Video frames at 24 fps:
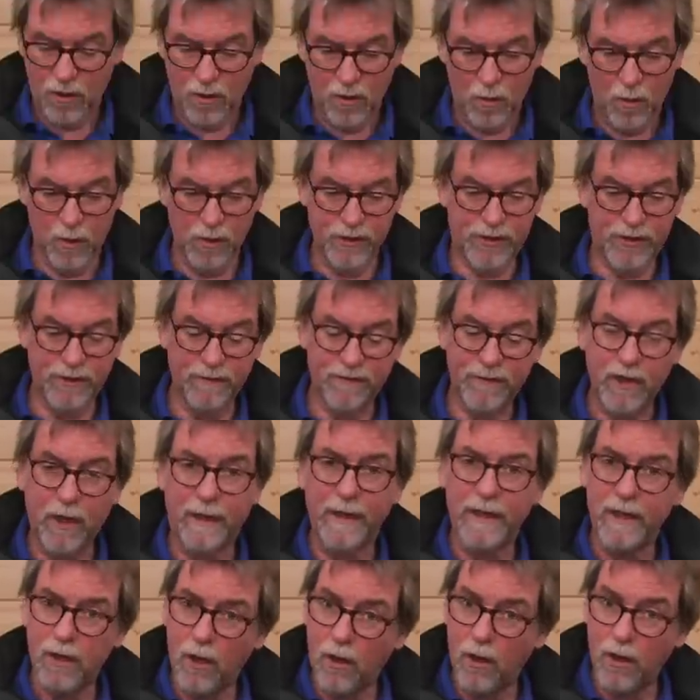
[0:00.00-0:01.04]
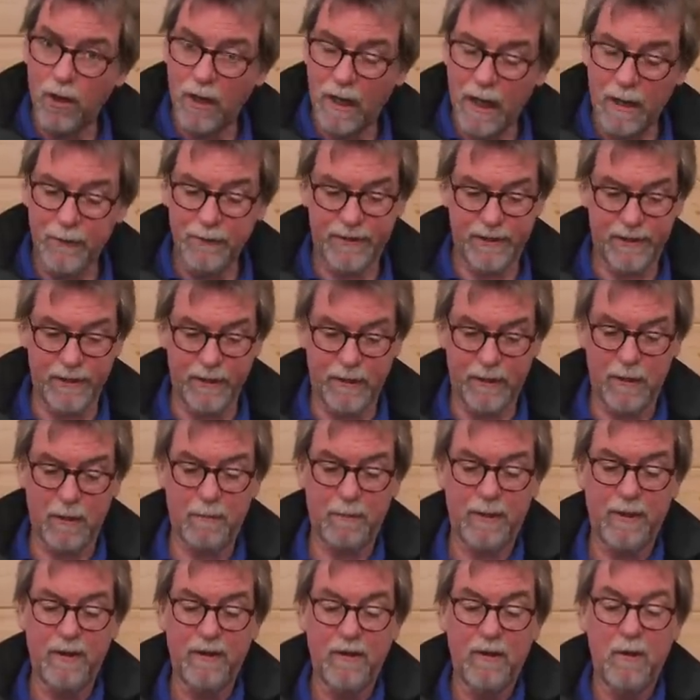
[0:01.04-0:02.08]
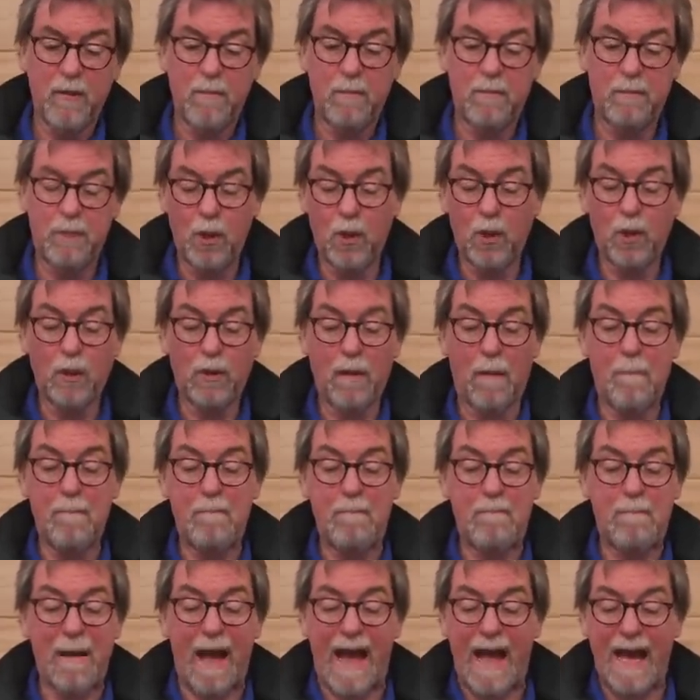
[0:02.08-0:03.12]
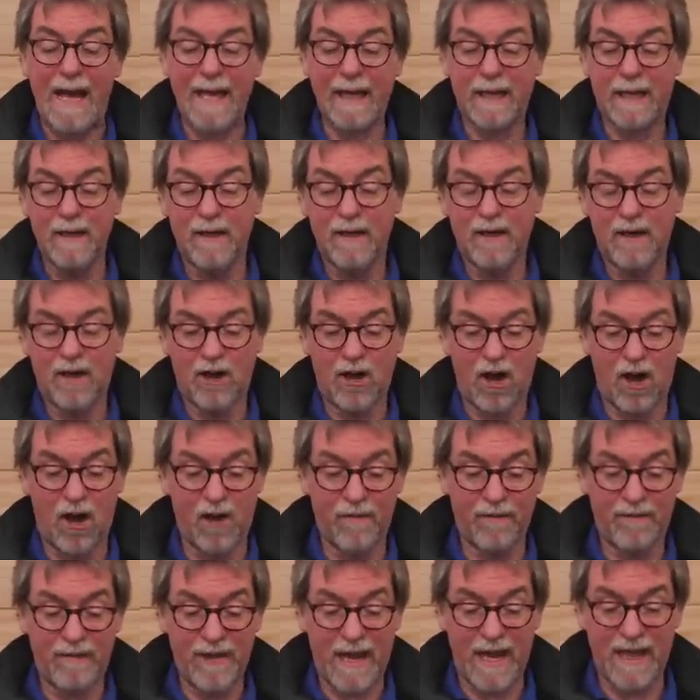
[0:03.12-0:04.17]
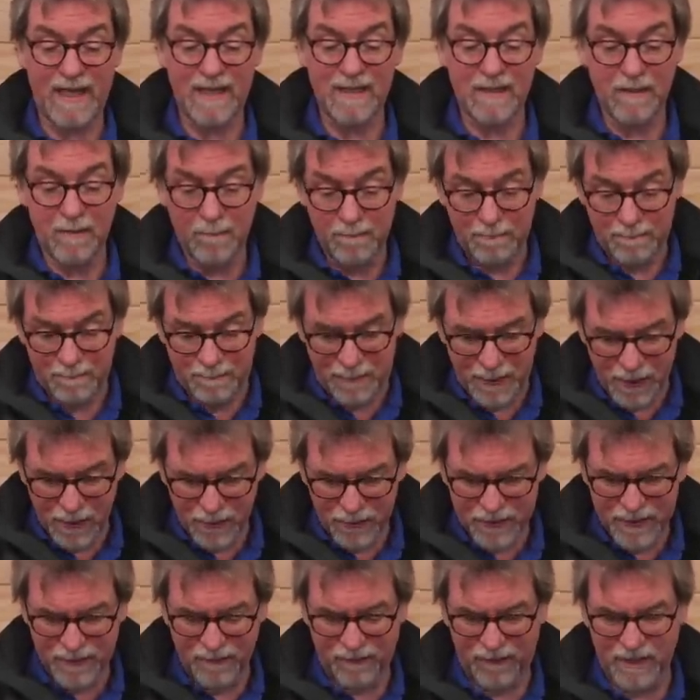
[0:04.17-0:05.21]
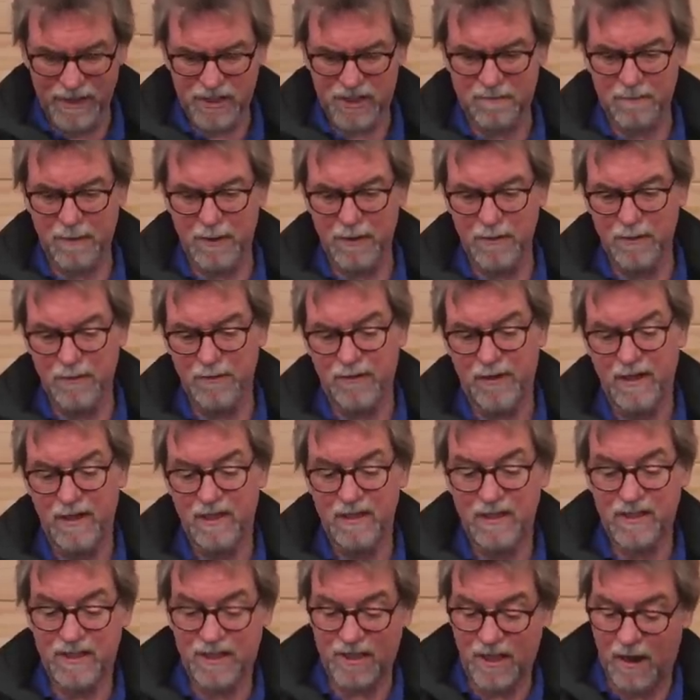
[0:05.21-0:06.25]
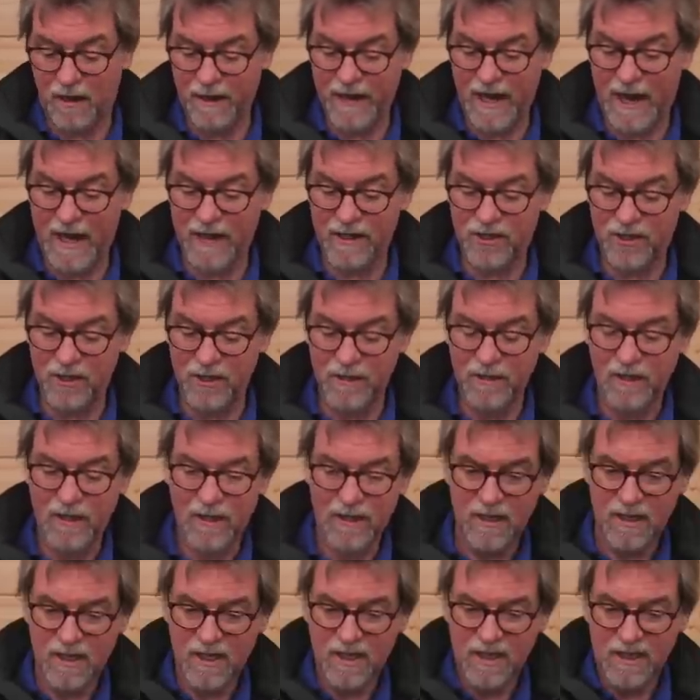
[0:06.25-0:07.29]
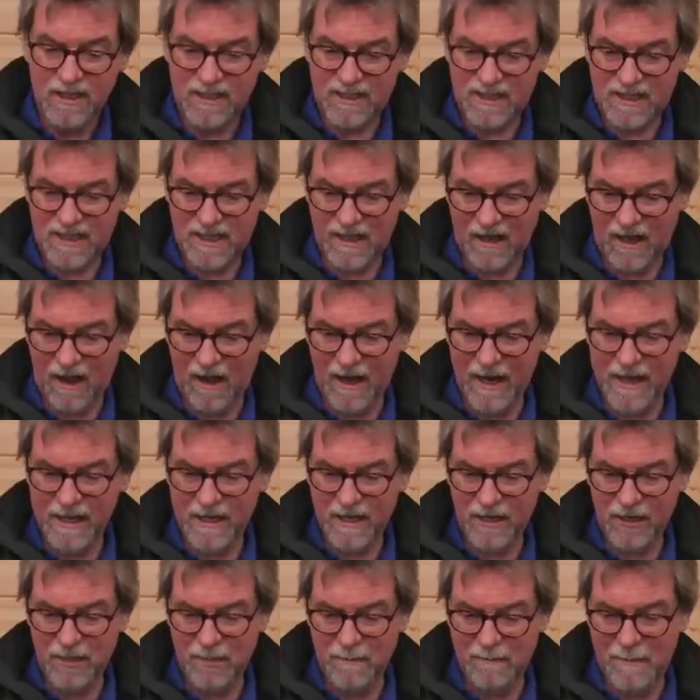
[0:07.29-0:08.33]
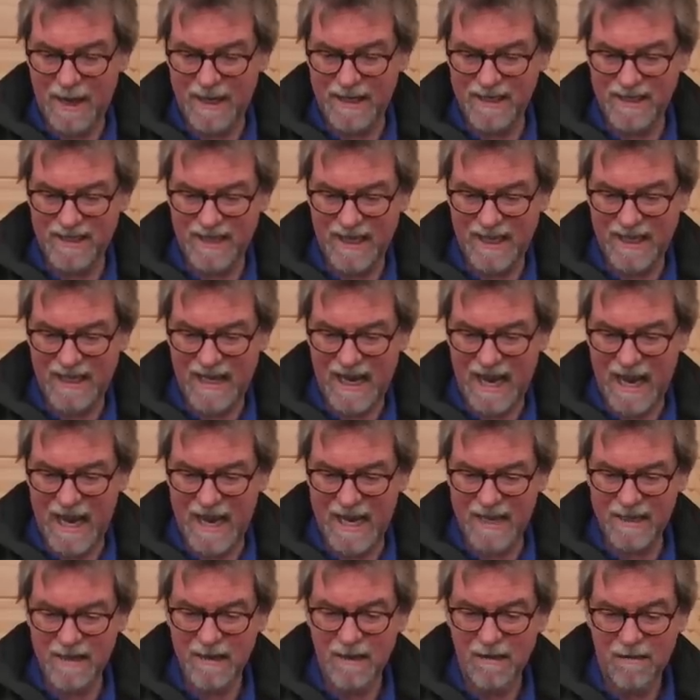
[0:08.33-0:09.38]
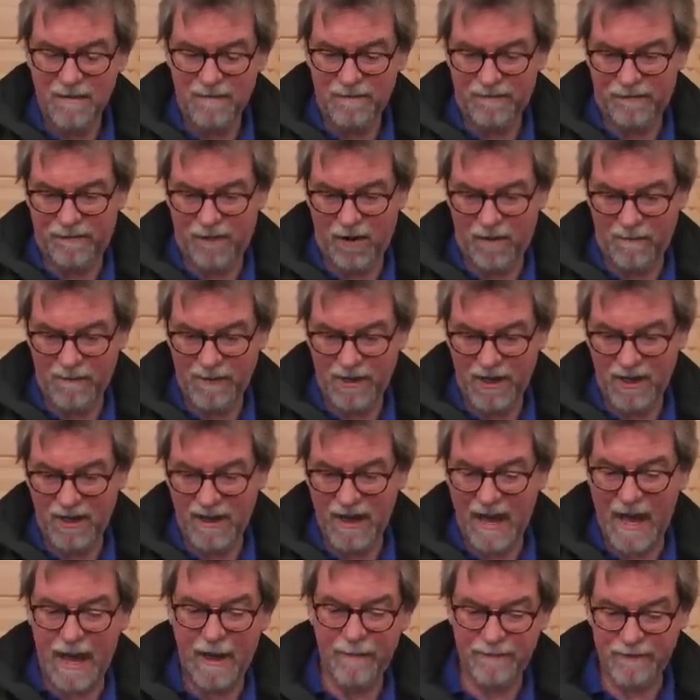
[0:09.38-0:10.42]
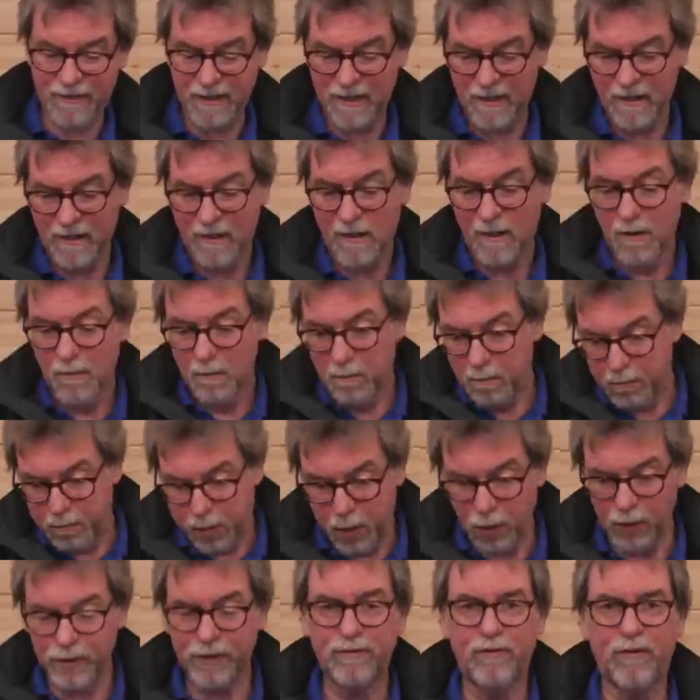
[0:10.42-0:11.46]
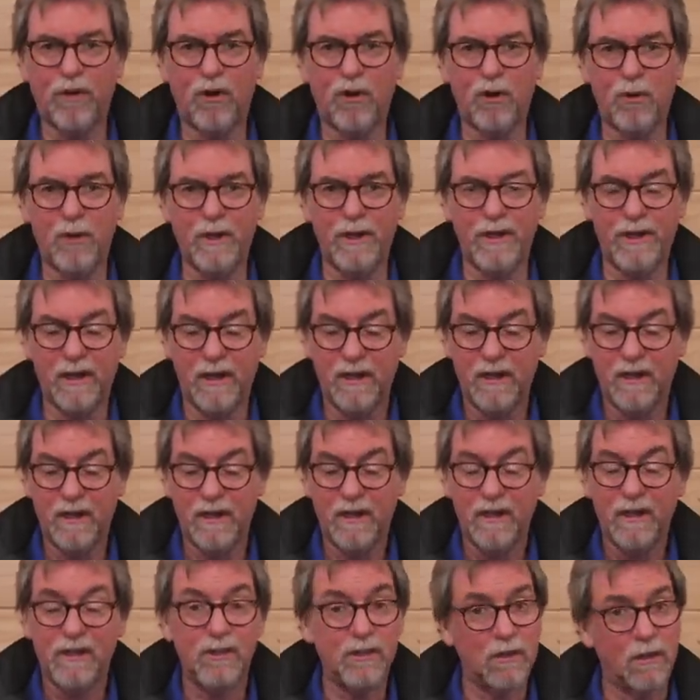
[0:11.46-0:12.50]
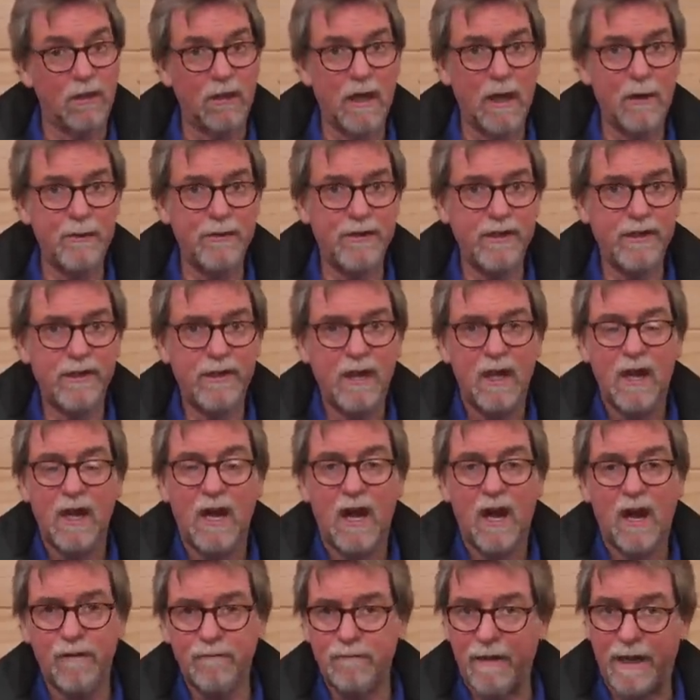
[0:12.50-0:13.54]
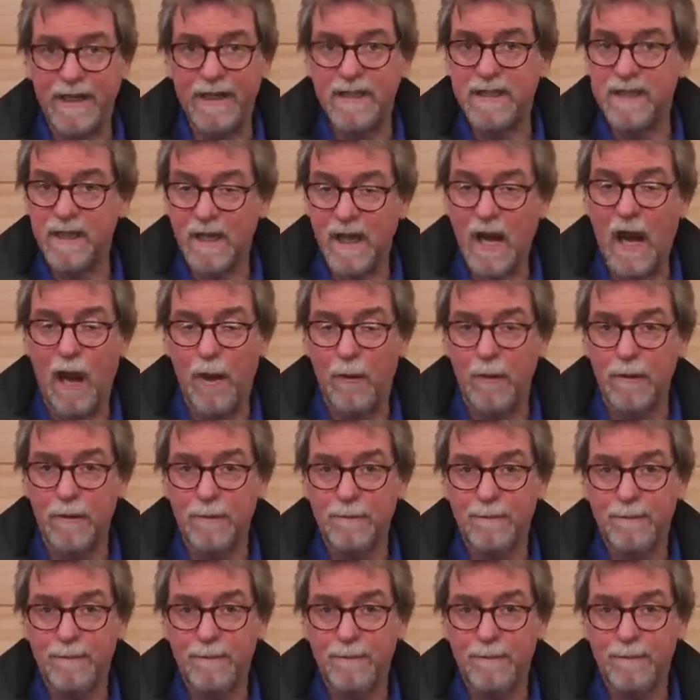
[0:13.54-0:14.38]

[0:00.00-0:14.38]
Once you've got it all loaded up, pull back on that beautifully smooth side action, slide your magazine in from the left, push forward, you're loaded and ready to go.